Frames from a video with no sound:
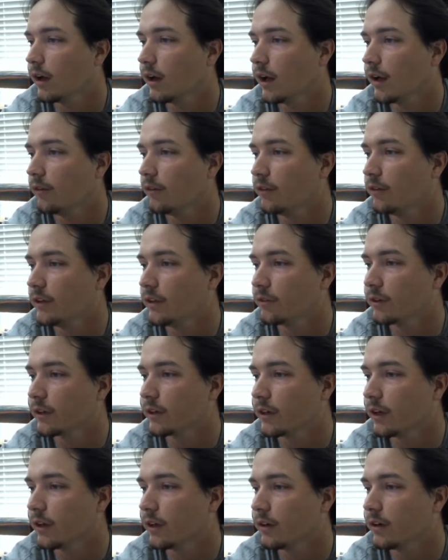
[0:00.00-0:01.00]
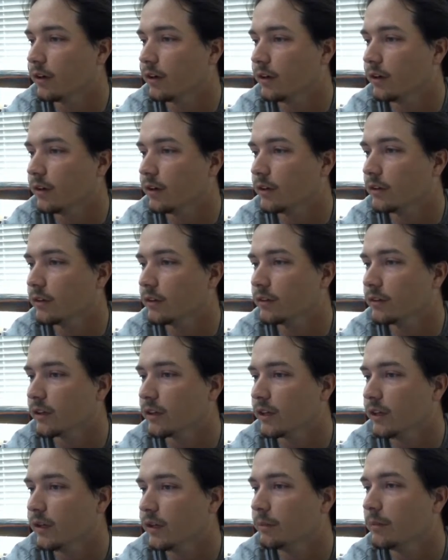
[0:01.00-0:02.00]
have a different color little
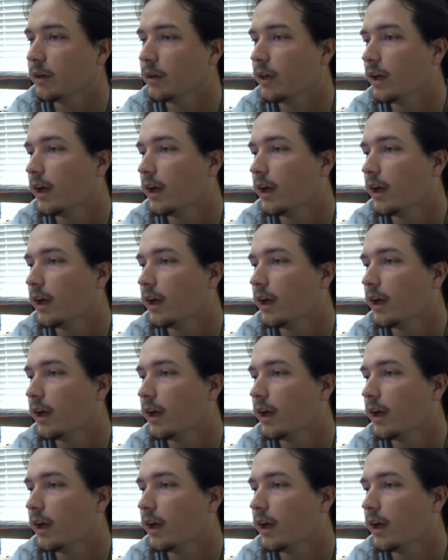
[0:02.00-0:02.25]
scheme,